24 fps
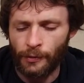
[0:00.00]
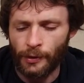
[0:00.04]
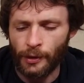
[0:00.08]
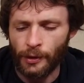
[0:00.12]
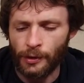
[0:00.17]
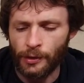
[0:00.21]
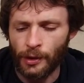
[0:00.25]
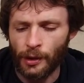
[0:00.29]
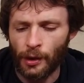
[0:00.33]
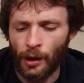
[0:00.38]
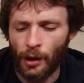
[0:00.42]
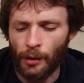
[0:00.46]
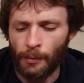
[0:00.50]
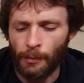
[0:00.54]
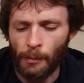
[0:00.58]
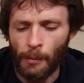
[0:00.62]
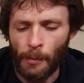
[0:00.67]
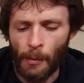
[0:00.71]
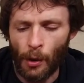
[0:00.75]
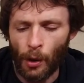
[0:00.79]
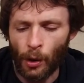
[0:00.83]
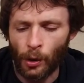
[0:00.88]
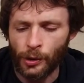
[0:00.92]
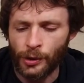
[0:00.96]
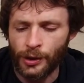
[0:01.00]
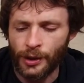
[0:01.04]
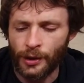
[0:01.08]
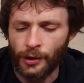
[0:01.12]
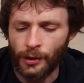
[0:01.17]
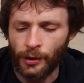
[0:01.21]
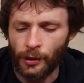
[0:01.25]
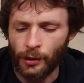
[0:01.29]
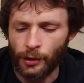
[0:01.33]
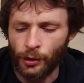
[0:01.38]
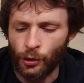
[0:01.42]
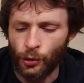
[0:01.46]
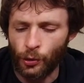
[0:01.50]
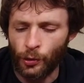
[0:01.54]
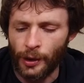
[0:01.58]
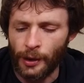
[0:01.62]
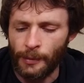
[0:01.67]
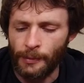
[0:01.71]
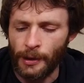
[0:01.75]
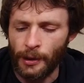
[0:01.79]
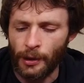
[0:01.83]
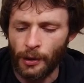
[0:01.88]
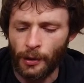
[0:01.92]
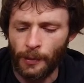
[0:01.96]
Feels a lot maltier and
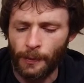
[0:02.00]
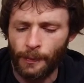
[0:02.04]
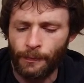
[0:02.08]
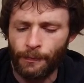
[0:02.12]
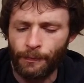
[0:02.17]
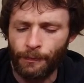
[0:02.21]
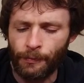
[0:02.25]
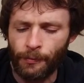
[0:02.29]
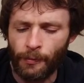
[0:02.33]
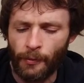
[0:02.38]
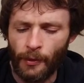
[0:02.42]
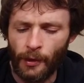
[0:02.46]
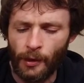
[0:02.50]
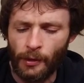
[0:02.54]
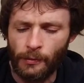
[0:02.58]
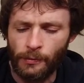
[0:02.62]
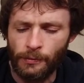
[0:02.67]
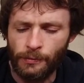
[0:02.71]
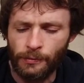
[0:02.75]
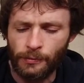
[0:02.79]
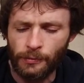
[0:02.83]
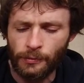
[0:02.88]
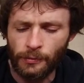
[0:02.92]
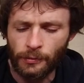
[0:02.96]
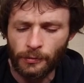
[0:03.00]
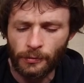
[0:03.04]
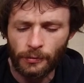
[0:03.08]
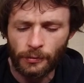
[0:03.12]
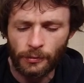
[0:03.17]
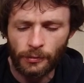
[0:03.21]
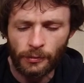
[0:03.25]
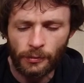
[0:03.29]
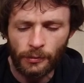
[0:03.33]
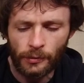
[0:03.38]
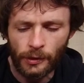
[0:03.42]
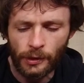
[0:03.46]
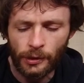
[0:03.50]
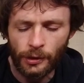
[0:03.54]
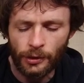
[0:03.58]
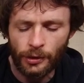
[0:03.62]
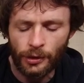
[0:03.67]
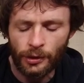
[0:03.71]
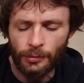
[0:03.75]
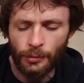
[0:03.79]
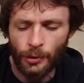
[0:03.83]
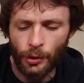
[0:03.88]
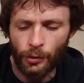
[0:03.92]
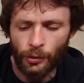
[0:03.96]
creamier and
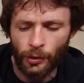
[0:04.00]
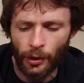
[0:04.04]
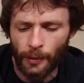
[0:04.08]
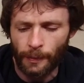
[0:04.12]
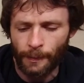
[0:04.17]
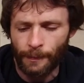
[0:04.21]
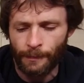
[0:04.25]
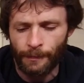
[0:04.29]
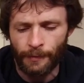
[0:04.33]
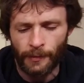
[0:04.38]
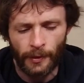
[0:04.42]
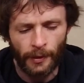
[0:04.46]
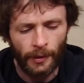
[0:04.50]
smoother.